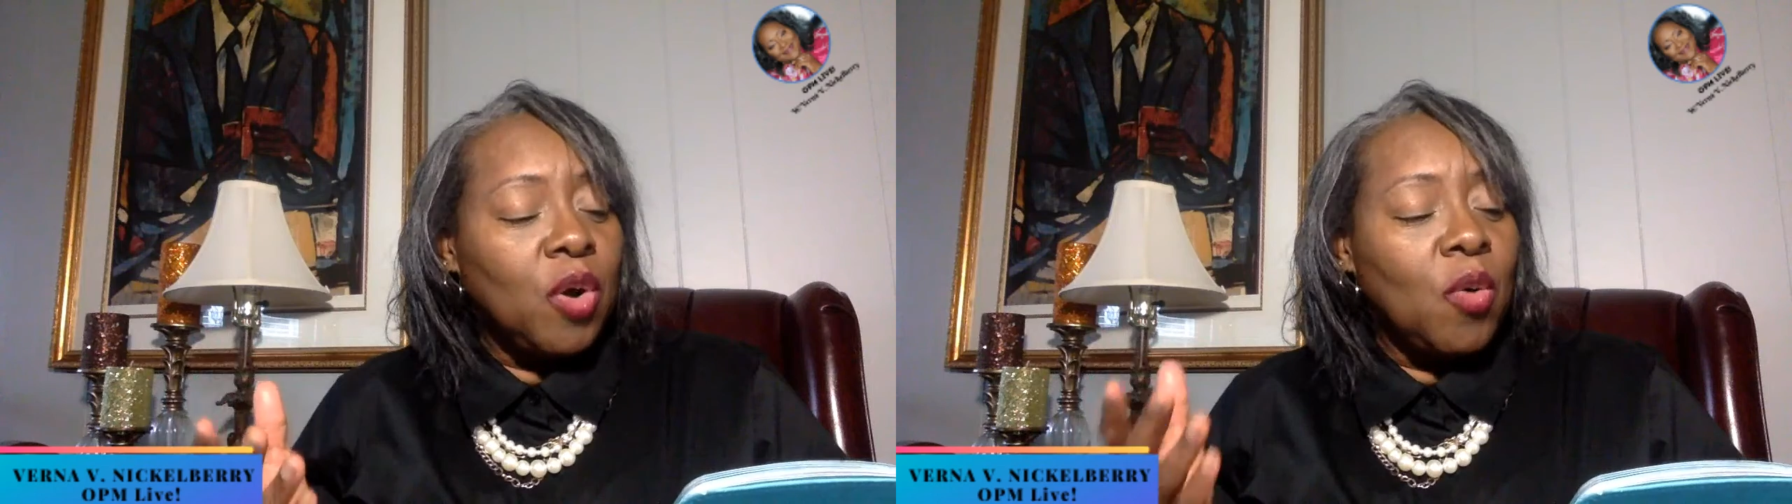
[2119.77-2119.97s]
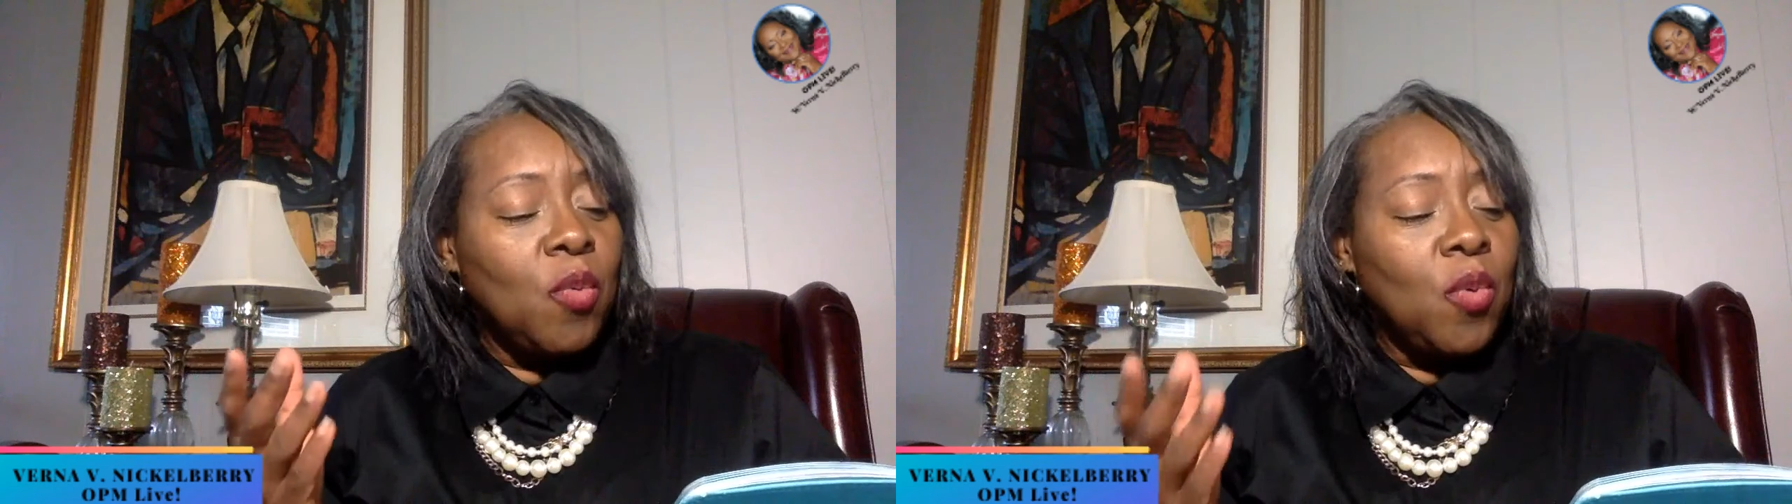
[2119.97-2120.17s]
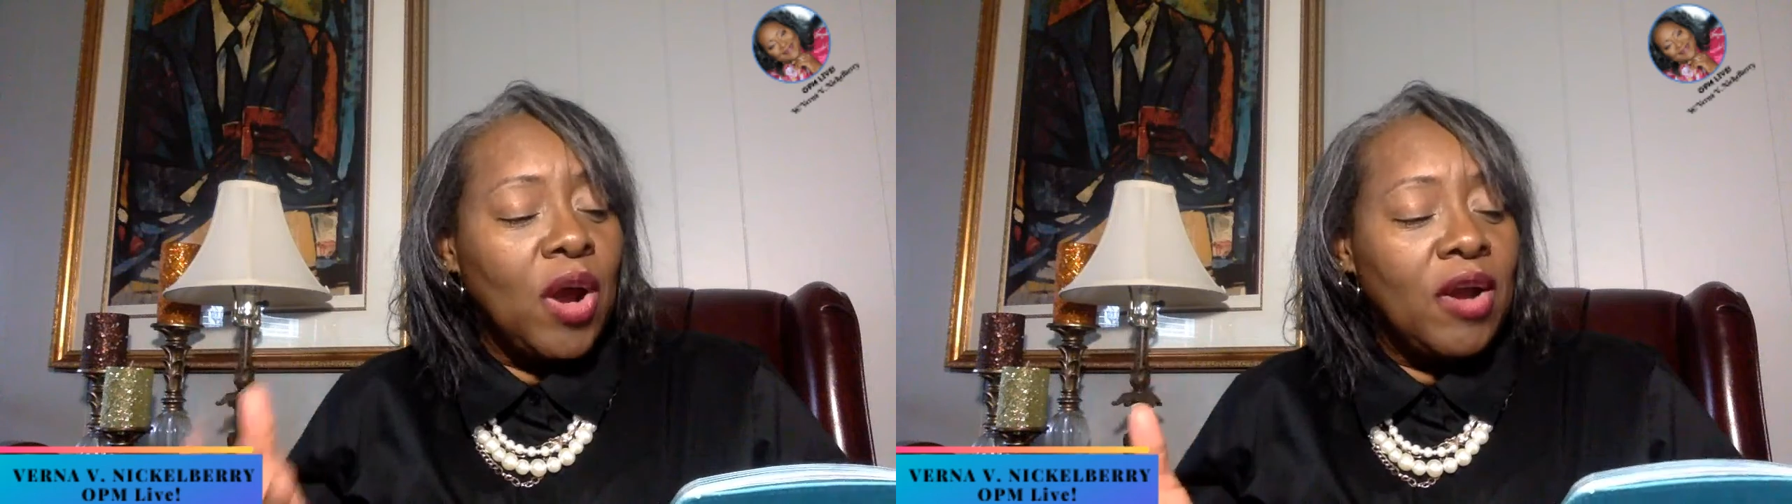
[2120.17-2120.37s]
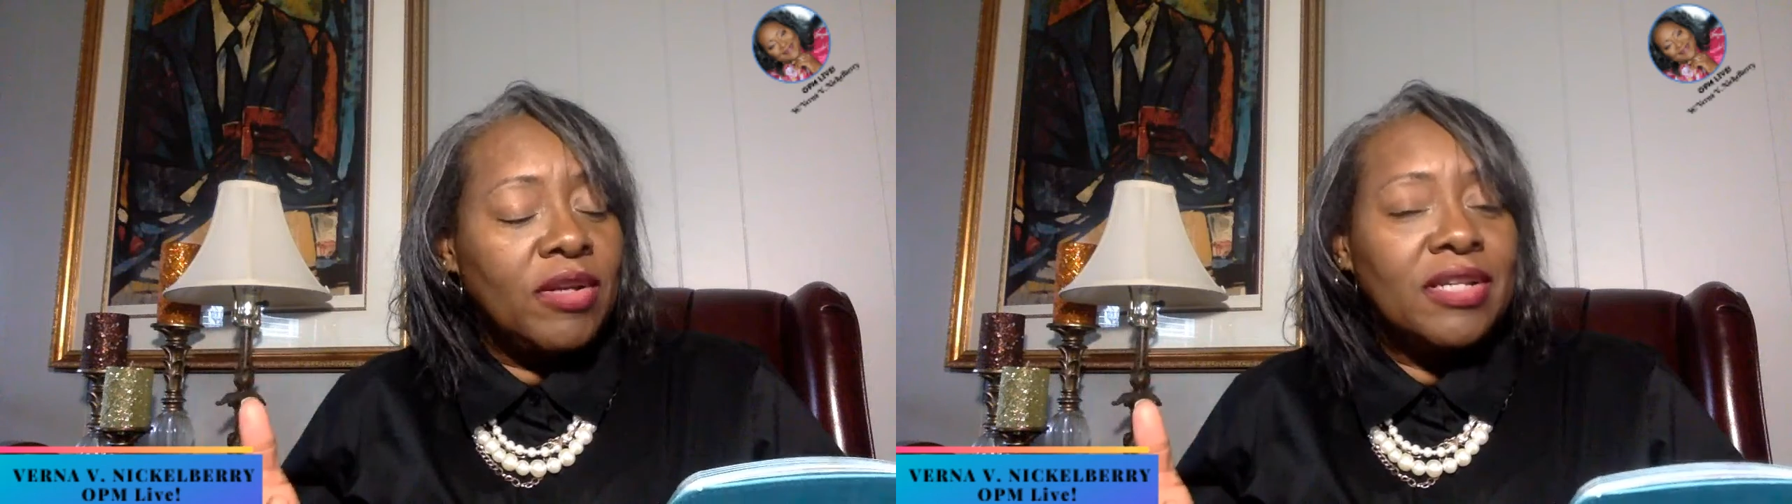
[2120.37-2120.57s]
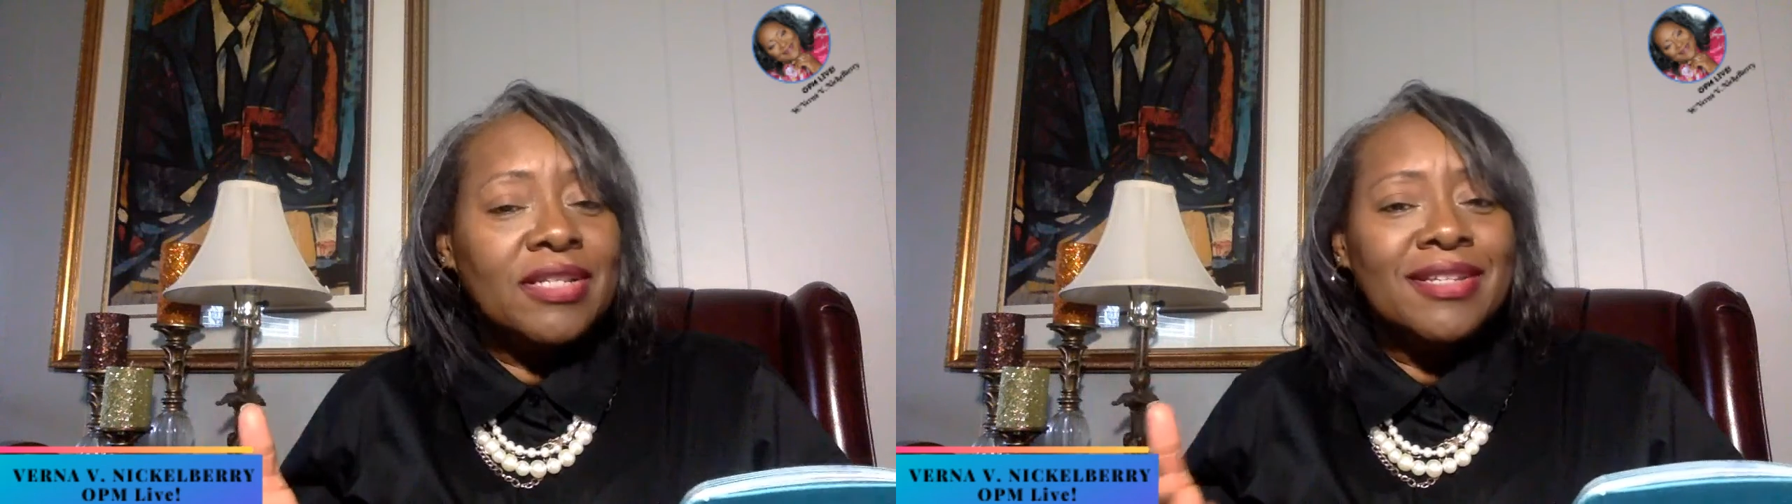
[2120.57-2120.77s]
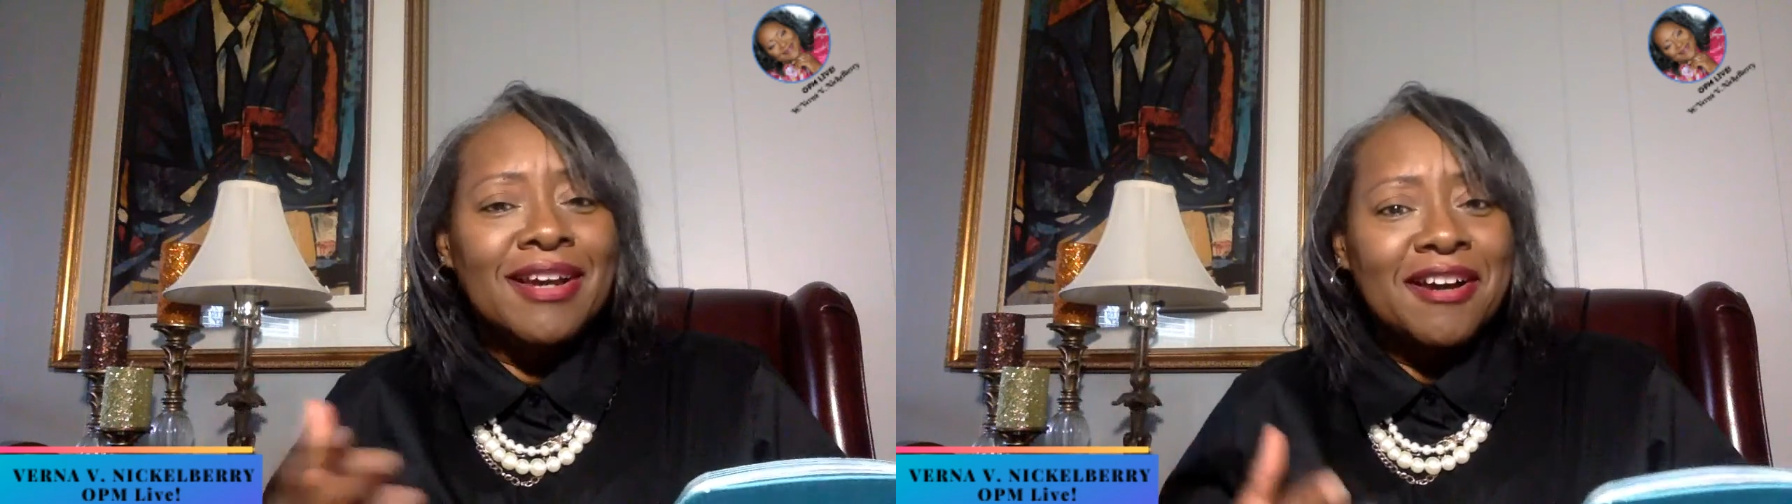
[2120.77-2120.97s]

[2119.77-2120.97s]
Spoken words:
awareness